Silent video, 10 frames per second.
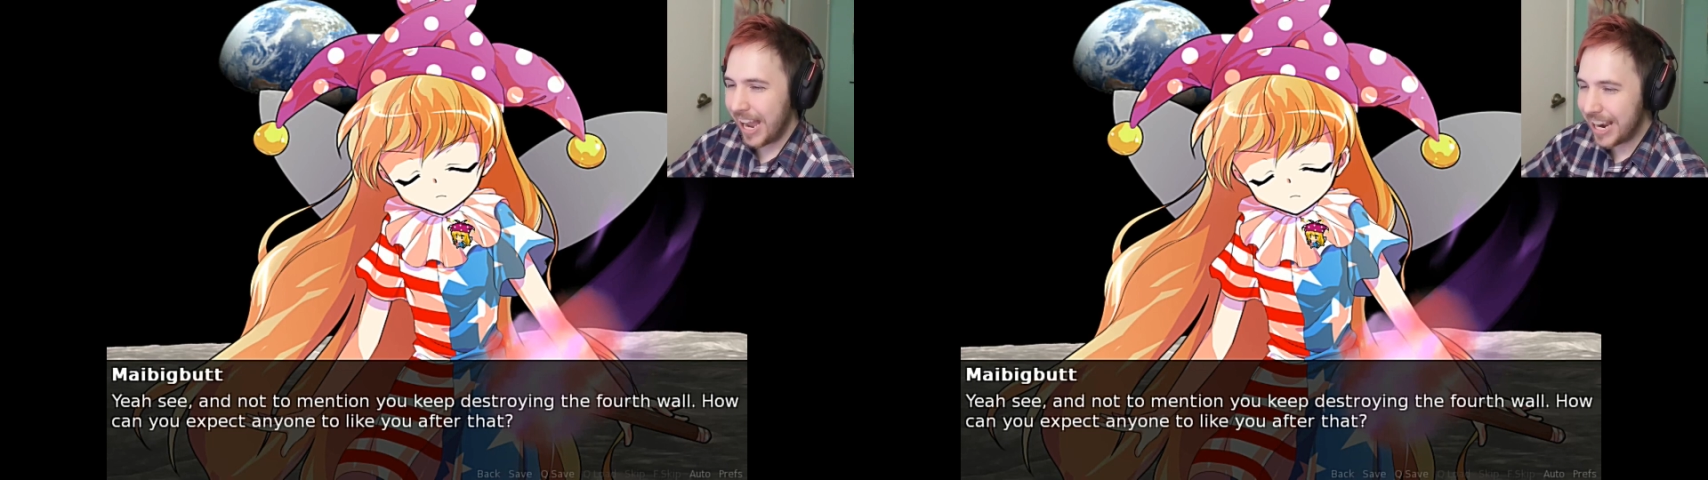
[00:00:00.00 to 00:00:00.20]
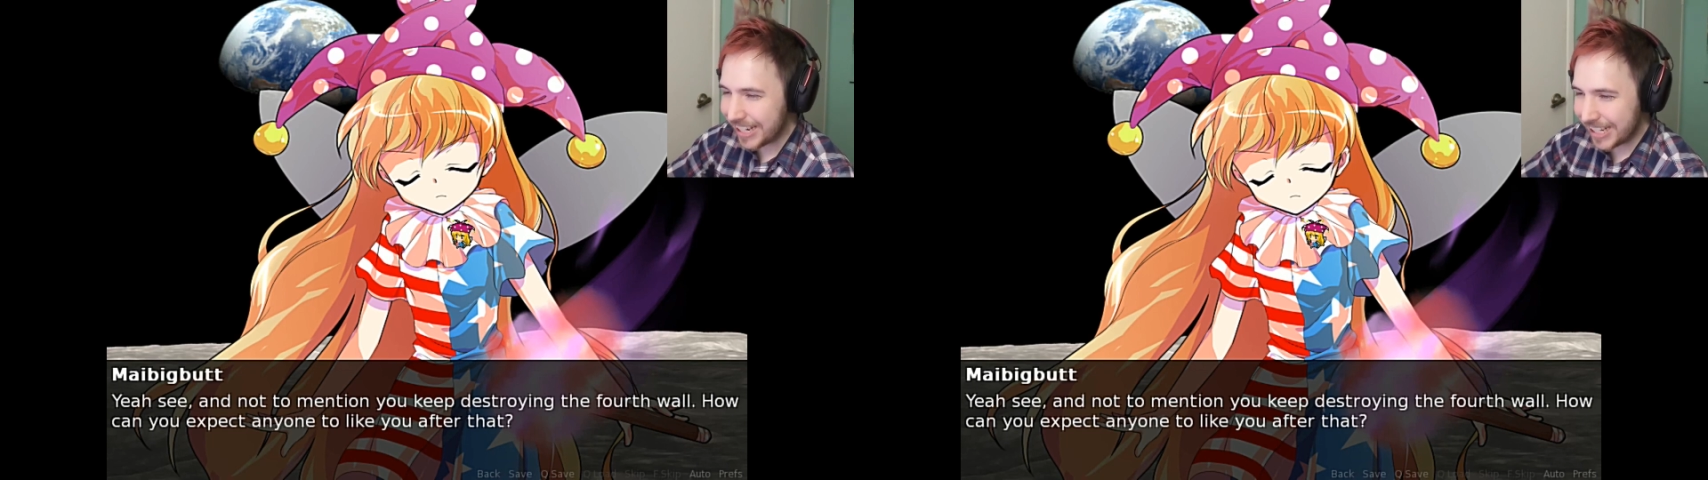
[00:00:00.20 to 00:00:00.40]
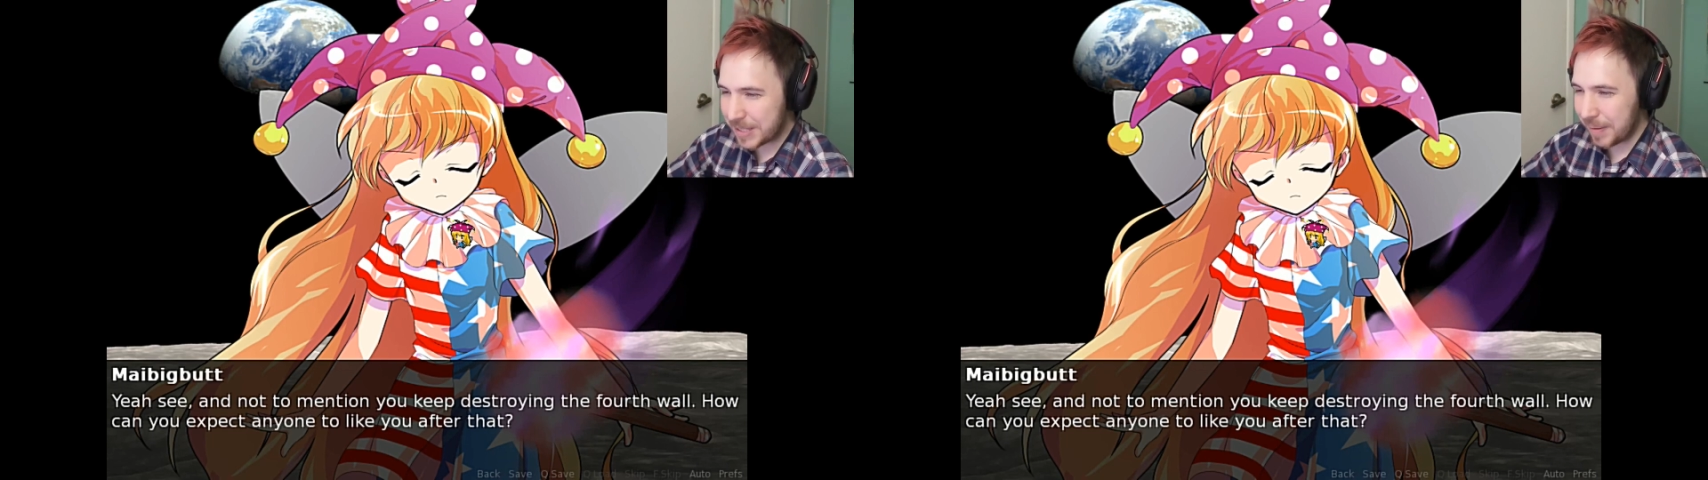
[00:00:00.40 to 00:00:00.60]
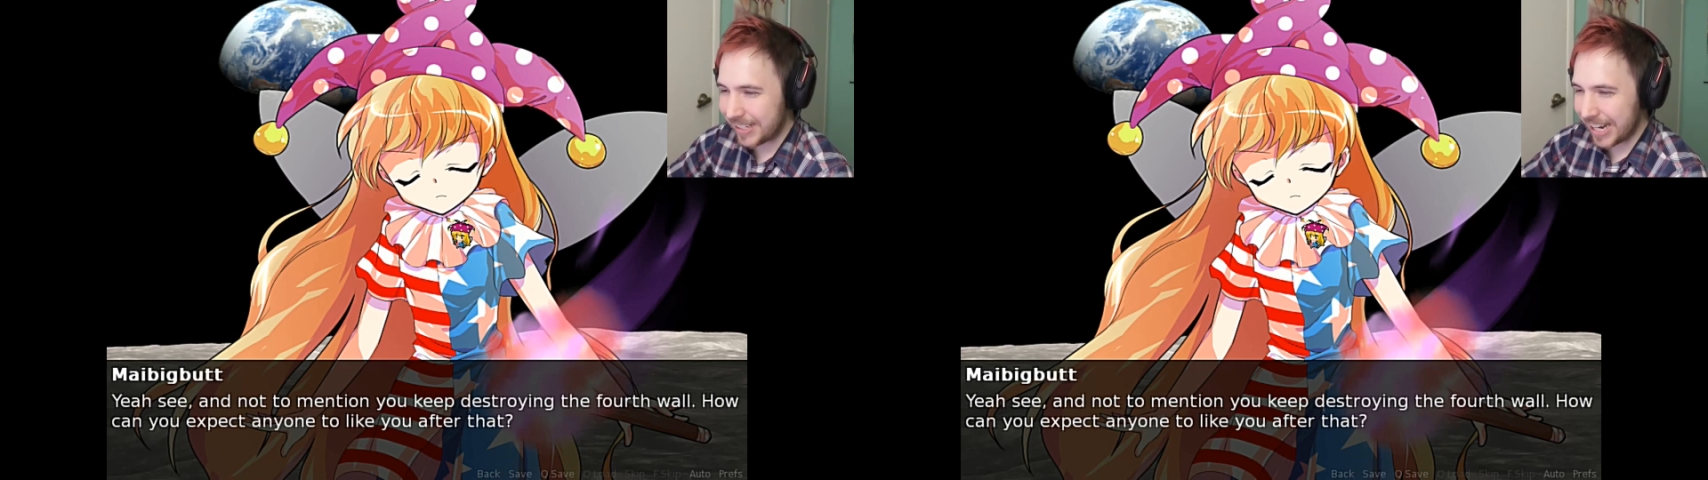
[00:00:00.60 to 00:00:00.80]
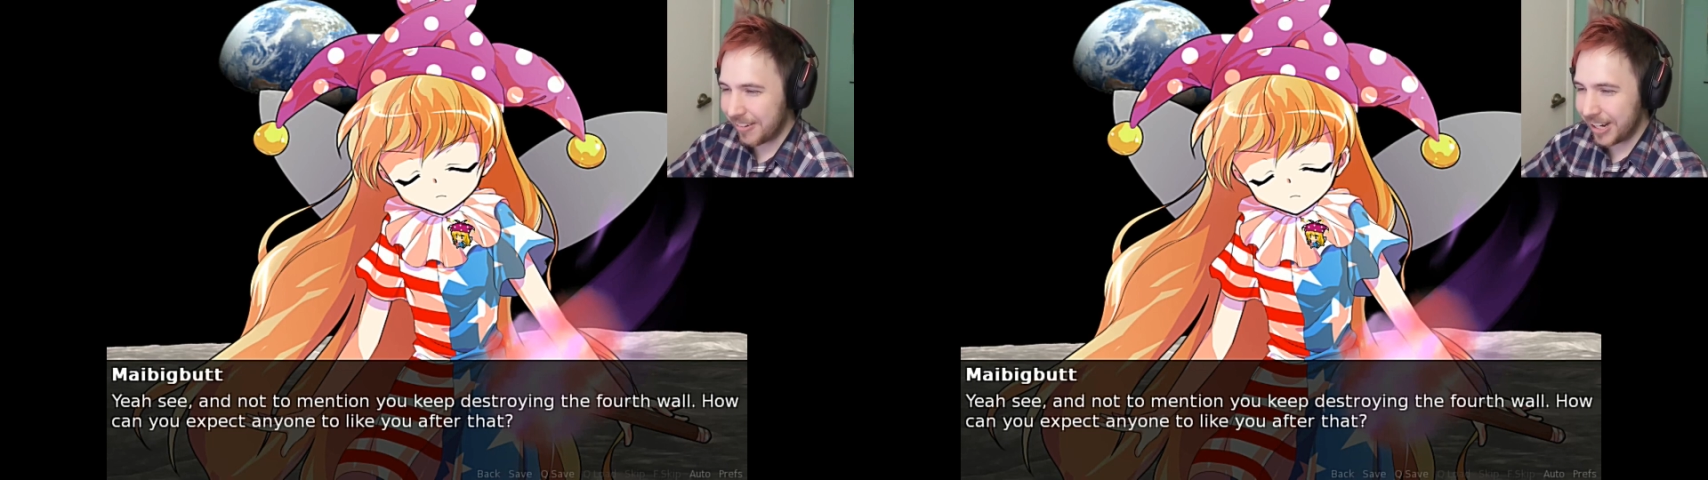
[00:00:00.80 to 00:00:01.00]
How can you
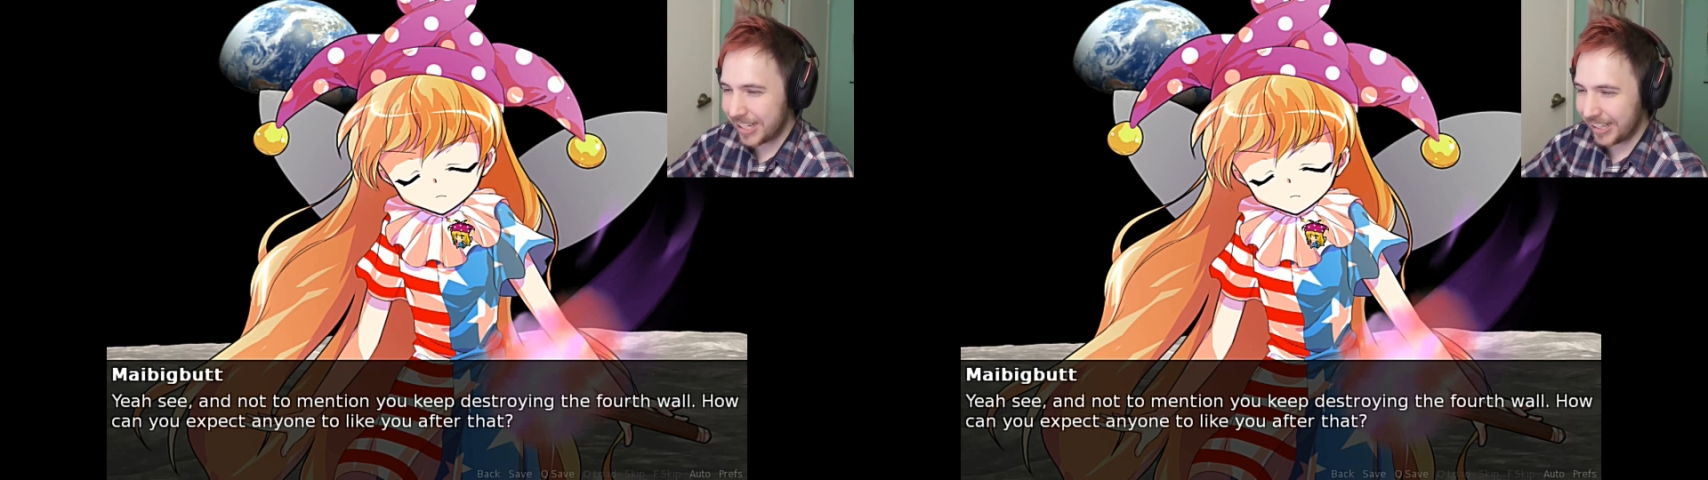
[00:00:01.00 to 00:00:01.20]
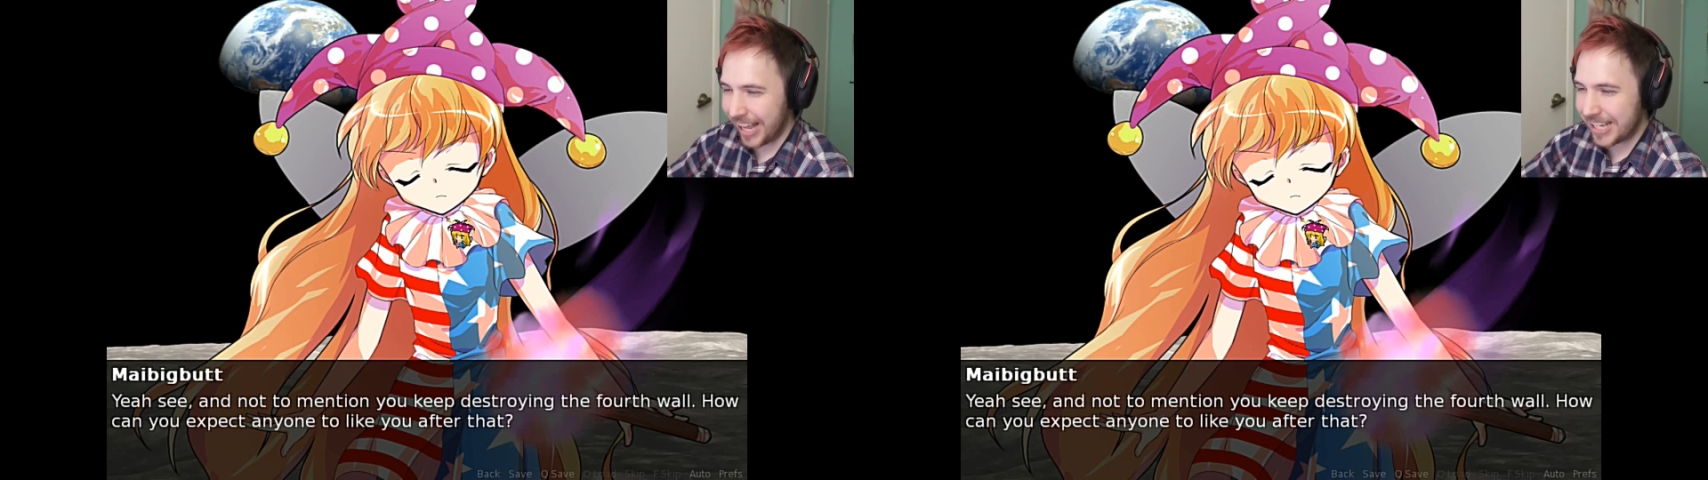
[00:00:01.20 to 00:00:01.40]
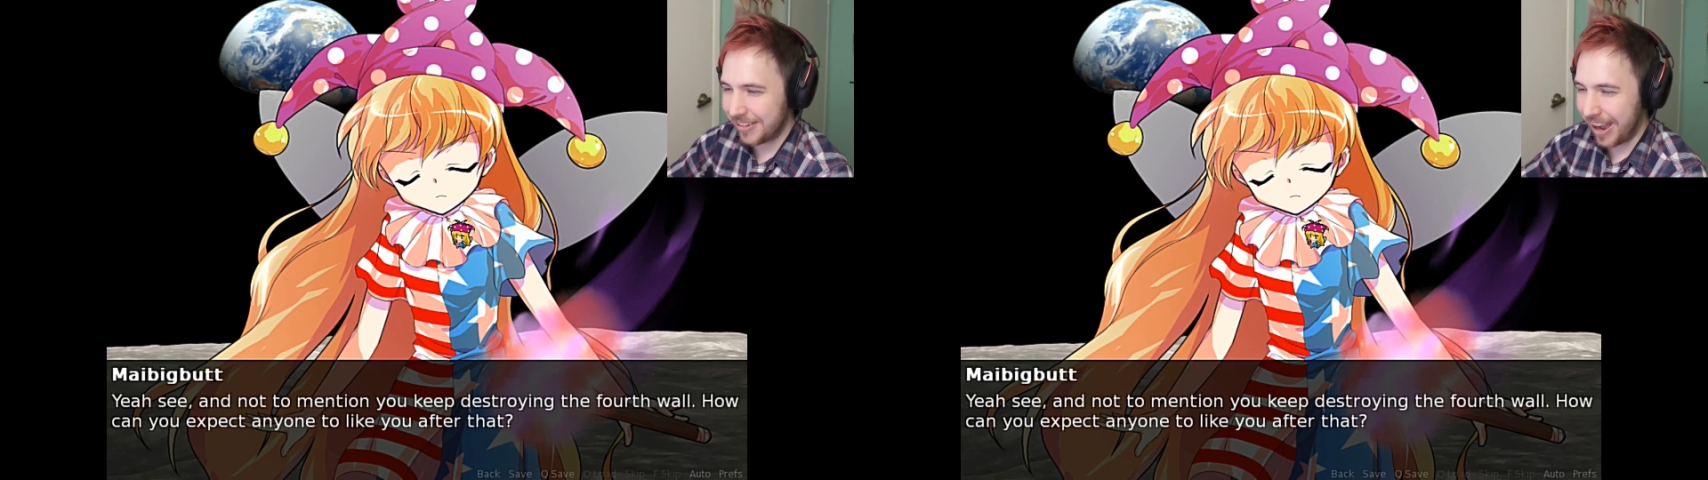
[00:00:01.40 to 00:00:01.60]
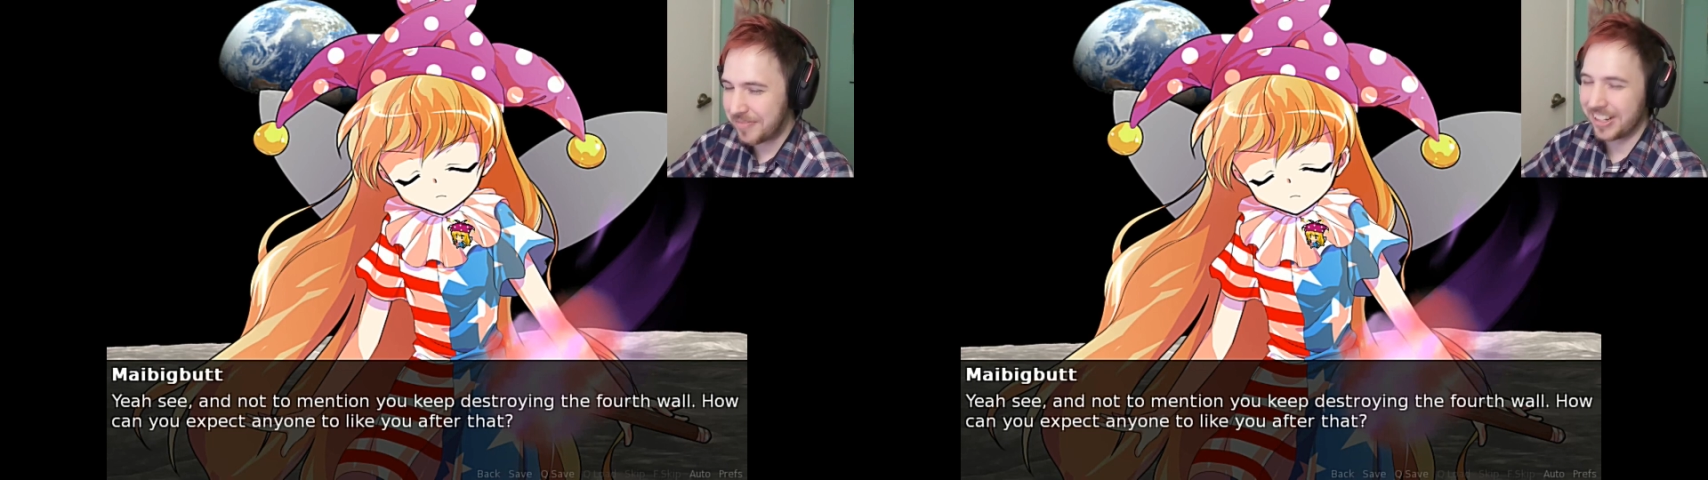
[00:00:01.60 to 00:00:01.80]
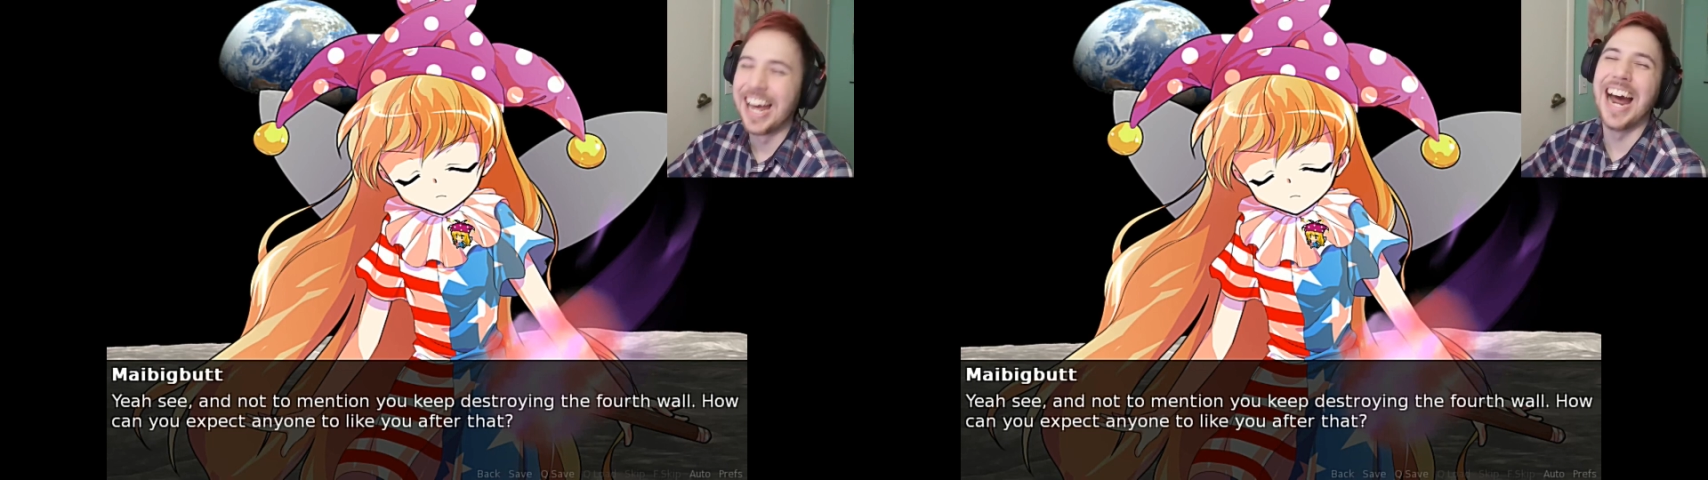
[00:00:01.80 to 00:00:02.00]
expect anyone to like you after